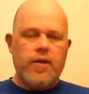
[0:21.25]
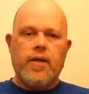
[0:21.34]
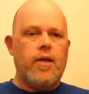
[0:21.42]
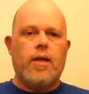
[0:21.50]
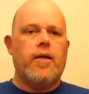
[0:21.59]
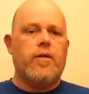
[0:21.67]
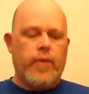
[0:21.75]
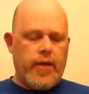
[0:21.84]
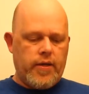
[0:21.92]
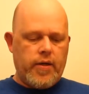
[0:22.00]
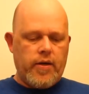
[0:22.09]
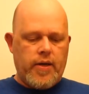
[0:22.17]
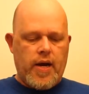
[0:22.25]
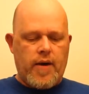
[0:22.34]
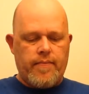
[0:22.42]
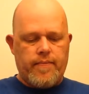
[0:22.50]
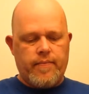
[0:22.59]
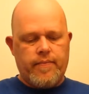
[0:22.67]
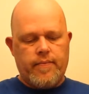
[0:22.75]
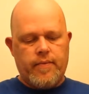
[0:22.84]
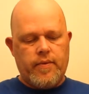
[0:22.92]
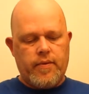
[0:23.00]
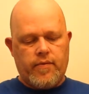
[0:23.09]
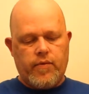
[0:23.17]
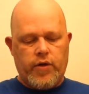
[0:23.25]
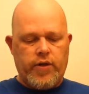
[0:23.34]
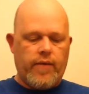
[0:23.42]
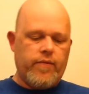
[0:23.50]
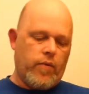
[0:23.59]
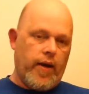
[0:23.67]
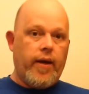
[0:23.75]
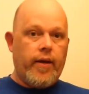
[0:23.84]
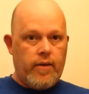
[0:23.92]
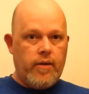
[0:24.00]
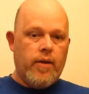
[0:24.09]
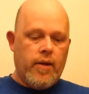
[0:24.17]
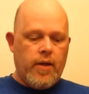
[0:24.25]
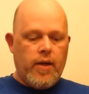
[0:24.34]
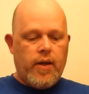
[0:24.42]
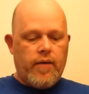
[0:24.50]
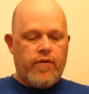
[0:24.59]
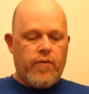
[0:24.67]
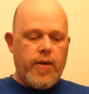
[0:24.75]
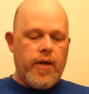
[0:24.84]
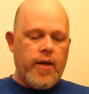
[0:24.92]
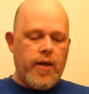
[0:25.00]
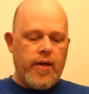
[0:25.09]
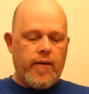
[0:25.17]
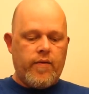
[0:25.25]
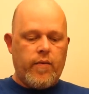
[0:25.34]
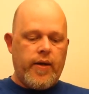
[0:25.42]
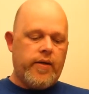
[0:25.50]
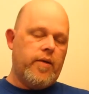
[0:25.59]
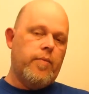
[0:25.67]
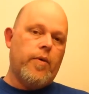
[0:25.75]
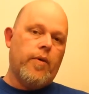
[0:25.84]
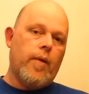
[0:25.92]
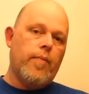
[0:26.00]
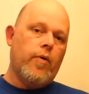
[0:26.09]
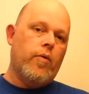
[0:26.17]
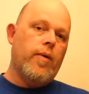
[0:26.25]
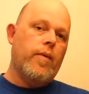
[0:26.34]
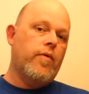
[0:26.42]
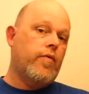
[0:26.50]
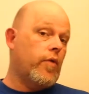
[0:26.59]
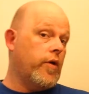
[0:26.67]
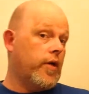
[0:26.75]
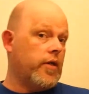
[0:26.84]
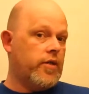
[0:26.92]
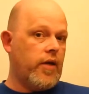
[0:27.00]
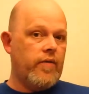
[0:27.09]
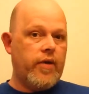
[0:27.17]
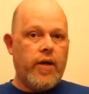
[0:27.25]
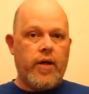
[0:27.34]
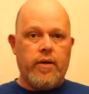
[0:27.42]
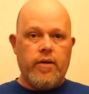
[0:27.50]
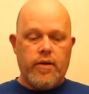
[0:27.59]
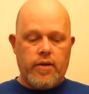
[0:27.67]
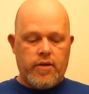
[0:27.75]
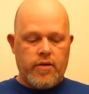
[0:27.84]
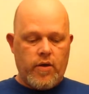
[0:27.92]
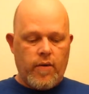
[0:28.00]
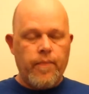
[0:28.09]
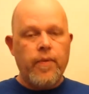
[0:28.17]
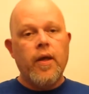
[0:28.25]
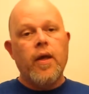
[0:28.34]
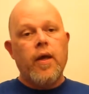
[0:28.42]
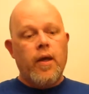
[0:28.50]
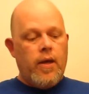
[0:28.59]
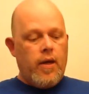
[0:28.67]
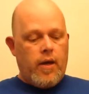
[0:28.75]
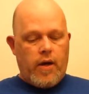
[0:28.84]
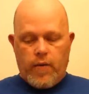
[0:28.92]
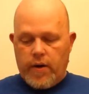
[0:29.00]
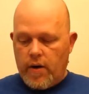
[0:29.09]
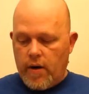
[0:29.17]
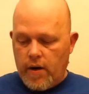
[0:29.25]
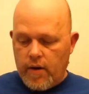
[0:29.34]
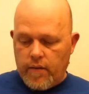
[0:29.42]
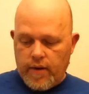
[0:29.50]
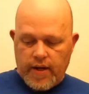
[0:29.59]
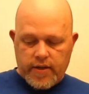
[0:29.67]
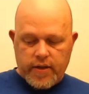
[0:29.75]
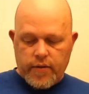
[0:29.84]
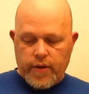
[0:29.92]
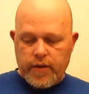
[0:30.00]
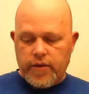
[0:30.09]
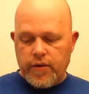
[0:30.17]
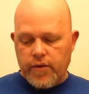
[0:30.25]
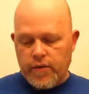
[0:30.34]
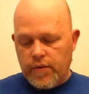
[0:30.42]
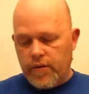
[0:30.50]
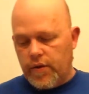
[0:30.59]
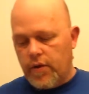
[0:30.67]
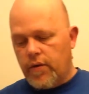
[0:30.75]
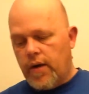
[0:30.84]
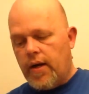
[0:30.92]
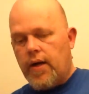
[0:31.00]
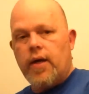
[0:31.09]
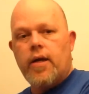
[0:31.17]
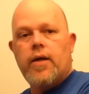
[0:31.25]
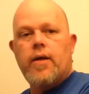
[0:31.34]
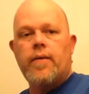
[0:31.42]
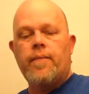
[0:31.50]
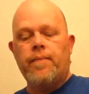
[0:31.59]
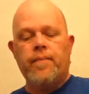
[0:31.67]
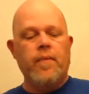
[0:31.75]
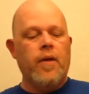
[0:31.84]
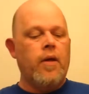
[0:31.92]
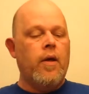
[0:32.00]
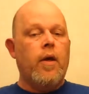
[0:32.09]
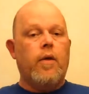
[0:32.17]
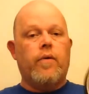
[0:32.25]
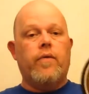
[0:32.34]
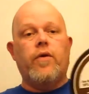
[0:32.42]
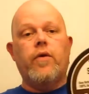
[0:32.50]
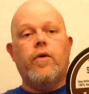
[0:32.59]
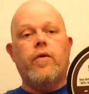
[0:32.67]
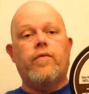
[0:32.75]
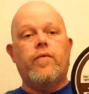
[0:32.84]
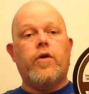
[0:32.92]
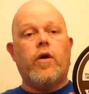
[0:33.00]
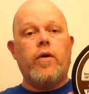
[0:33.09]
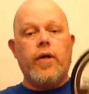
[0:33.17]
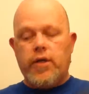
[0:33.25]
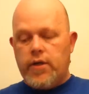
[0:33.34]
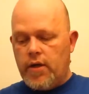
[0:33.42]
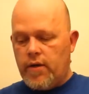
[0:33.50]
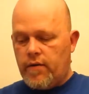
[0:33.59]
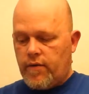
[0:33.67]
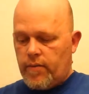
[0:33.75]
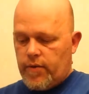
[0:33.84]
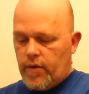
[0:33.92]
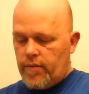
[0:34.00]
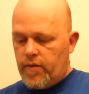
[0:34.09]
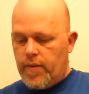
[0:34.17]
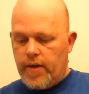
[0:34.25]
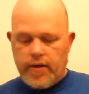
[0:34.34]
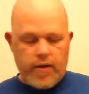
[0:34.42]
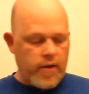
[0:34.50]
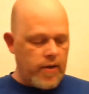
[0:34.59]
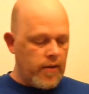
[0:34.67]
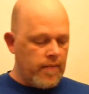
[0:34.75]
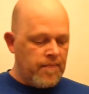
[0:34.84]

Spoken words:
Didn't like the way it turned out. Of course, you have to wait. If you're me, you have to wait till you build up a little bit before you can shave again. So here we are. We're actually going to do a review of Courage from Soap Commander.